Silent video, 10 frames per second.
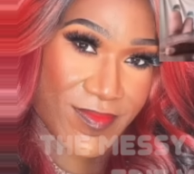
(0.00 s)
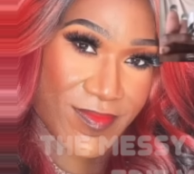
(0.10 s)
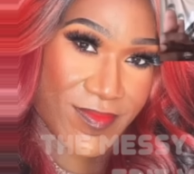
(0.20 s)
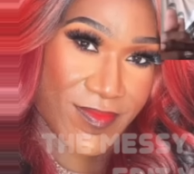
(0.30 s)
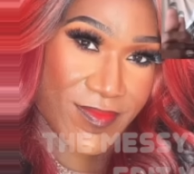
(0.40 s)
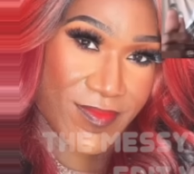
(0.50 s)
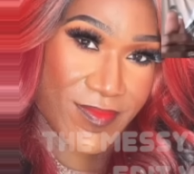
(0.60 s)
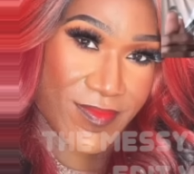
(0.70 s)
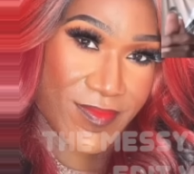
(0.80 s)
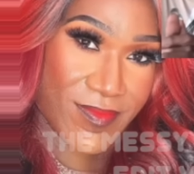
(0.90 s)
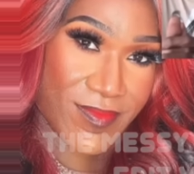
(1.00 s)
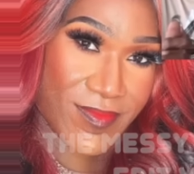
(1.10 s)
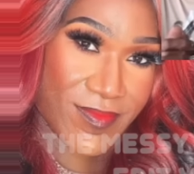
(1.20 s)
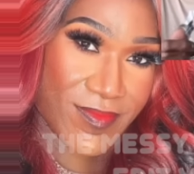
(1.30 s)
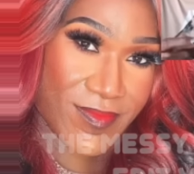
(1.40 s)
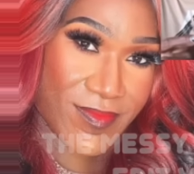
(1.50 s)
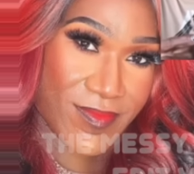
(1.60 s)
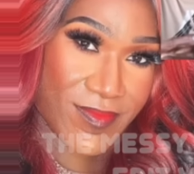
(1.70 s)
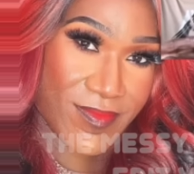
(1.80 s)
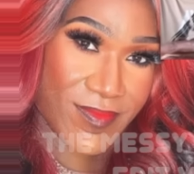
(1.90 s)

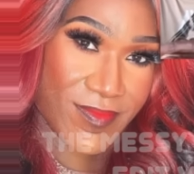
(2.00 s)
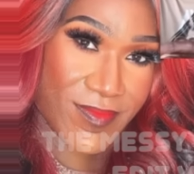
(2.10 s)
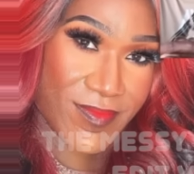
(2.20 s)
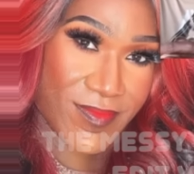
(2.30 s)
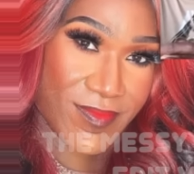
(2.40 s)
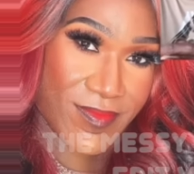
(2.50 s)
(not speaking)